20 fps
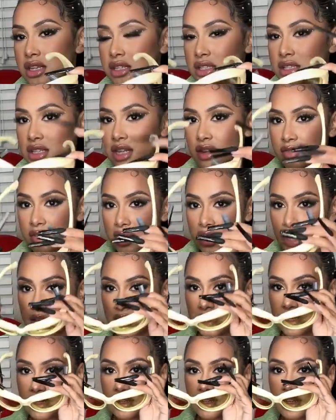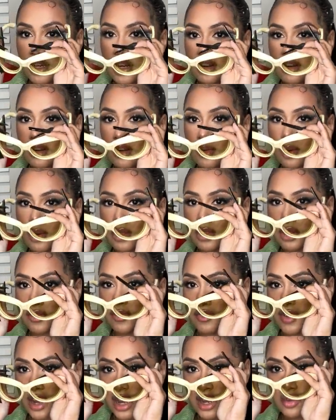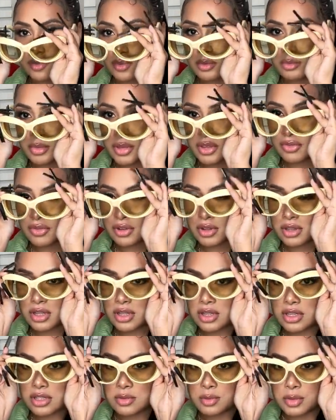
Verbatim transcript: It's giving like, I don't know what the vibe will be for these,